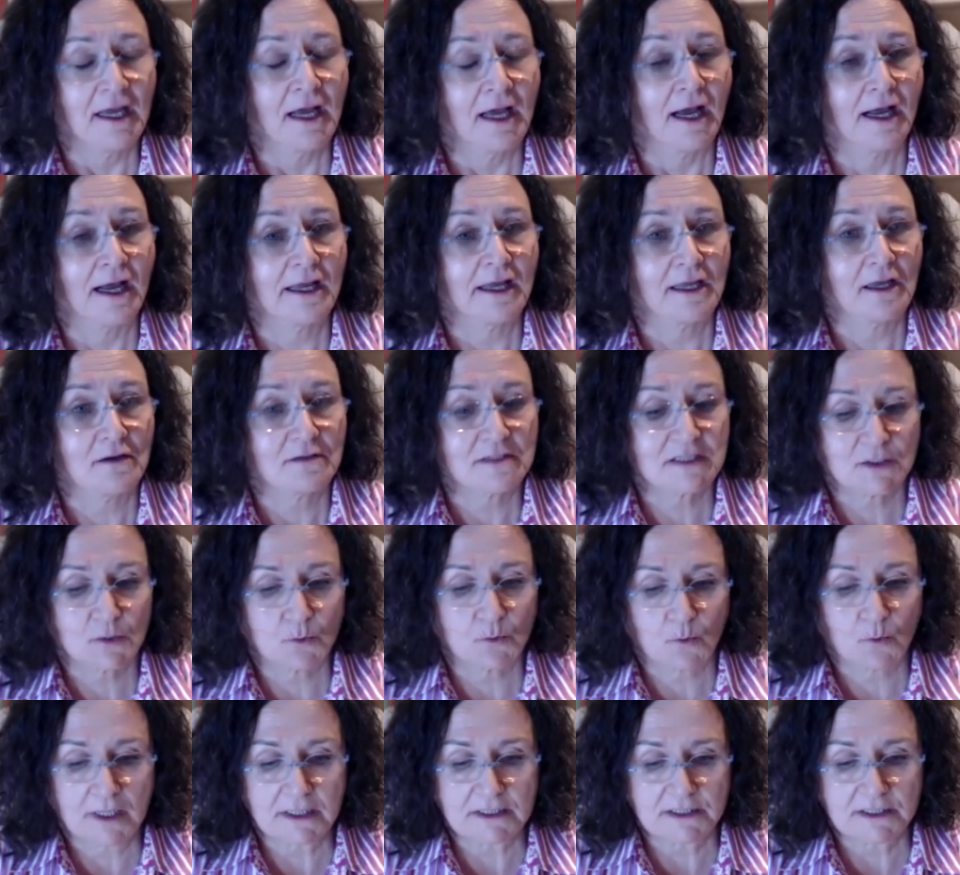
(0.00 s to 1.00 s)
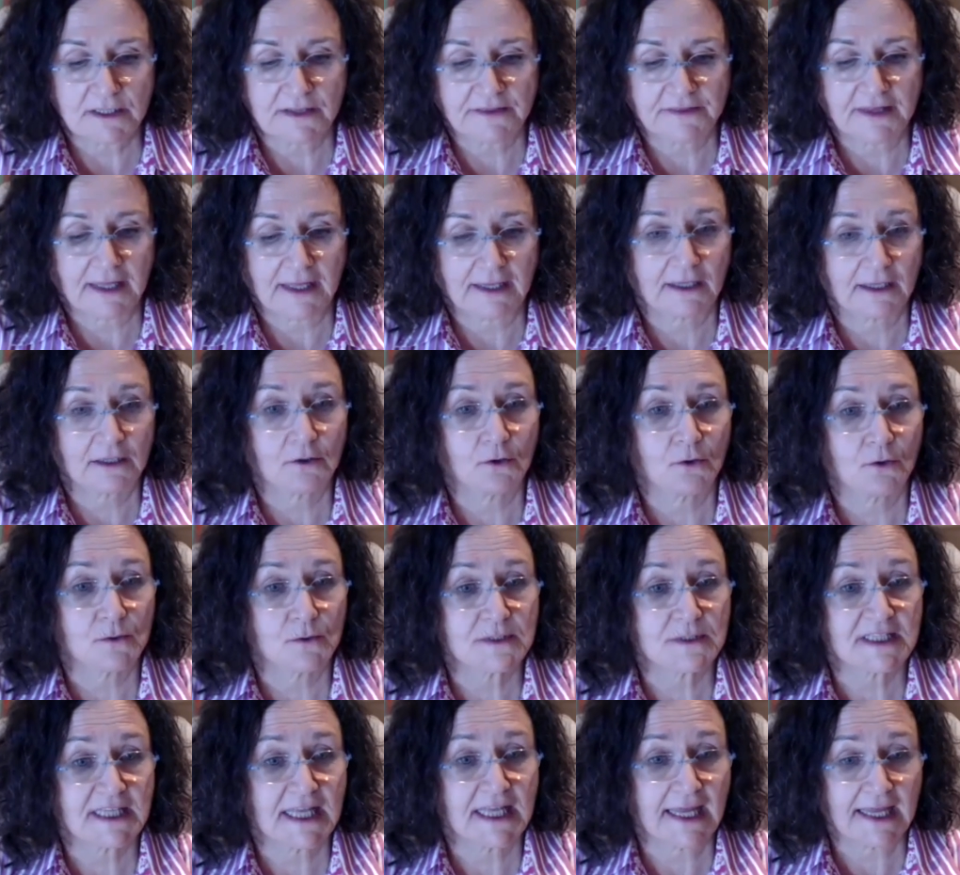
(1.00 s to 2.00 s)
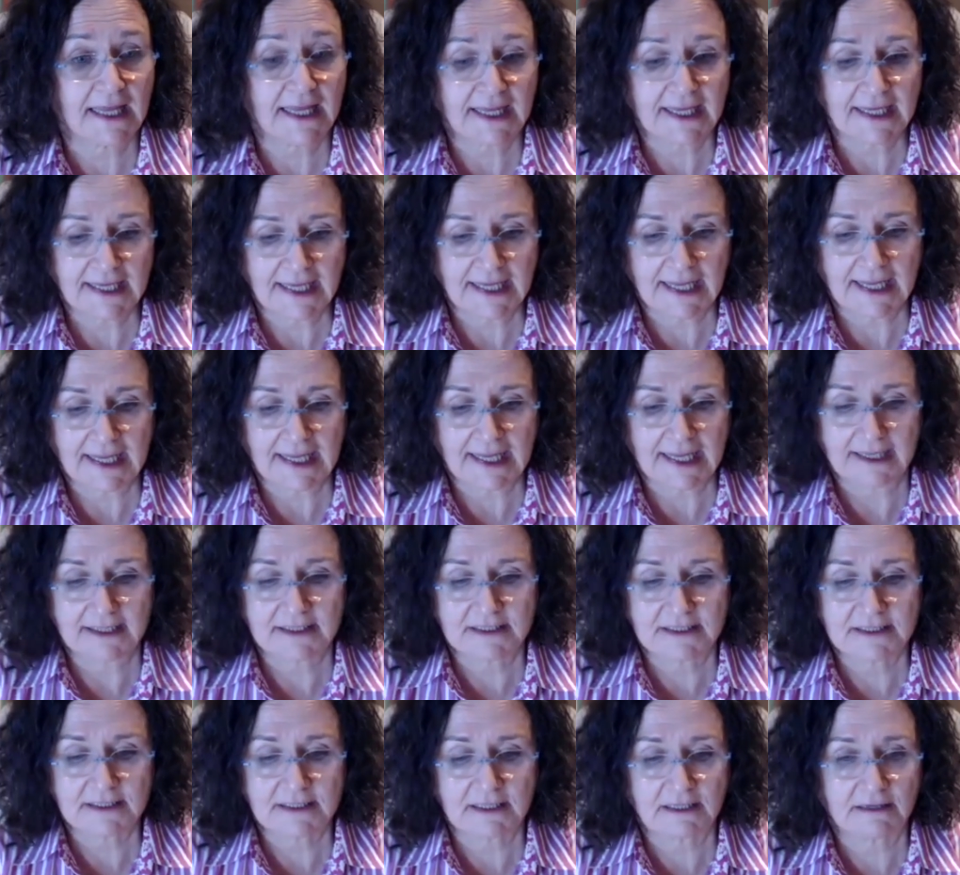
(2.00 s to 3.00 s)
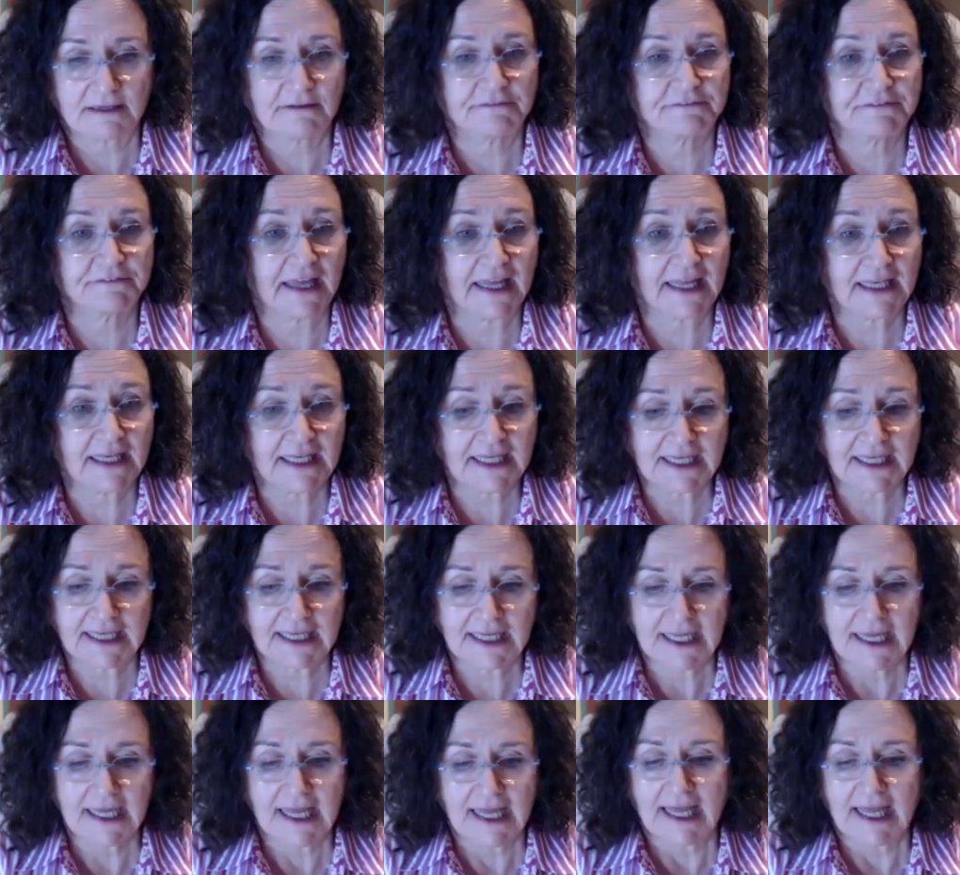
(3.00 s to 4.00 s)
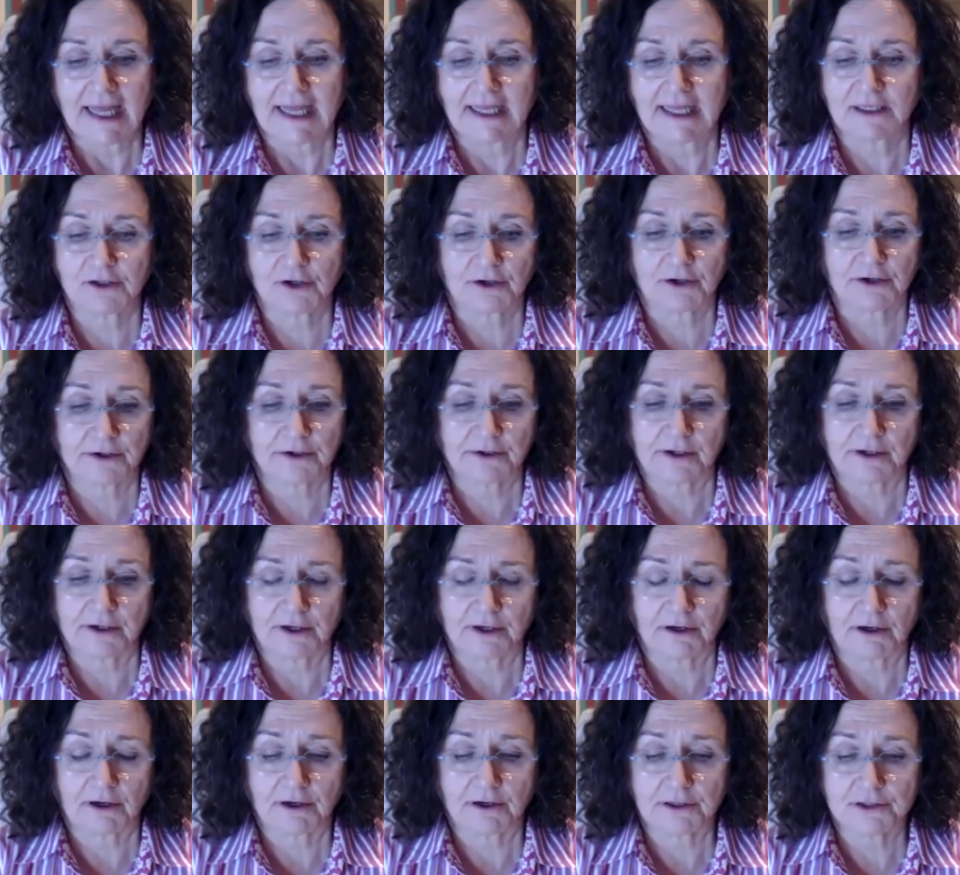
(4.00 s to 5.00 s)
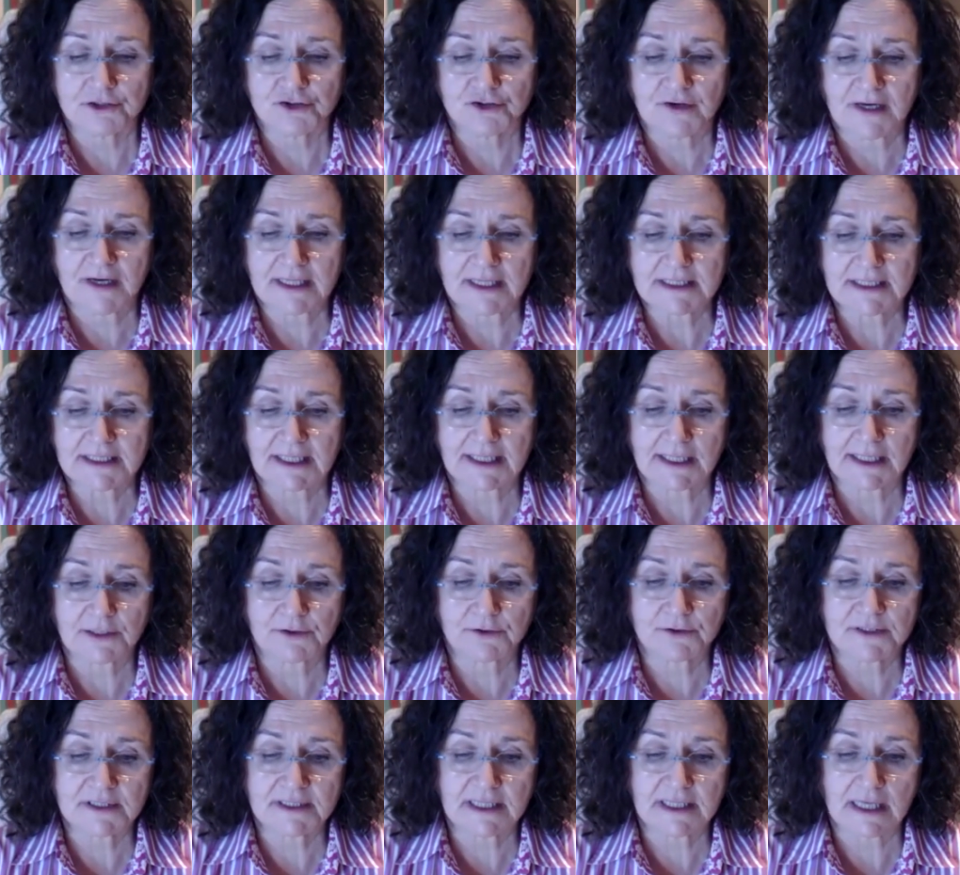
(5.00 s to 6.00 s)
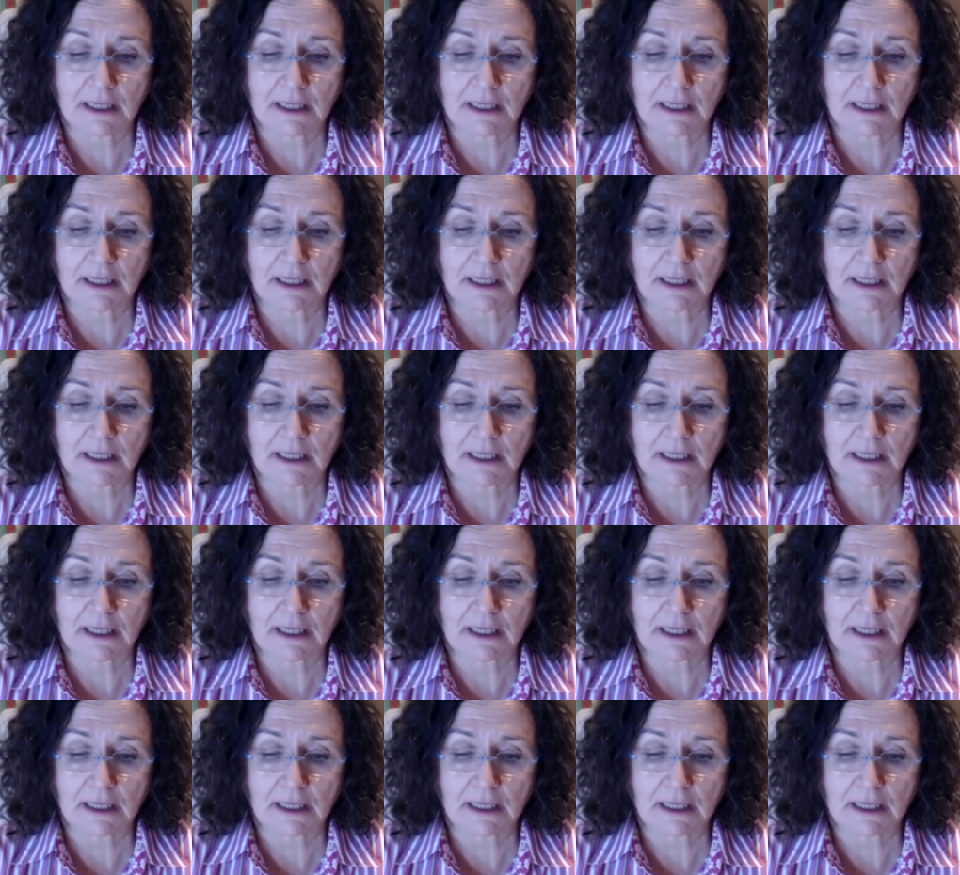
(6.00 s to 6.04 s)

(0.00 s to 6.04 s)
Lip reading: I also want to thank Jose and Fanny and our translators,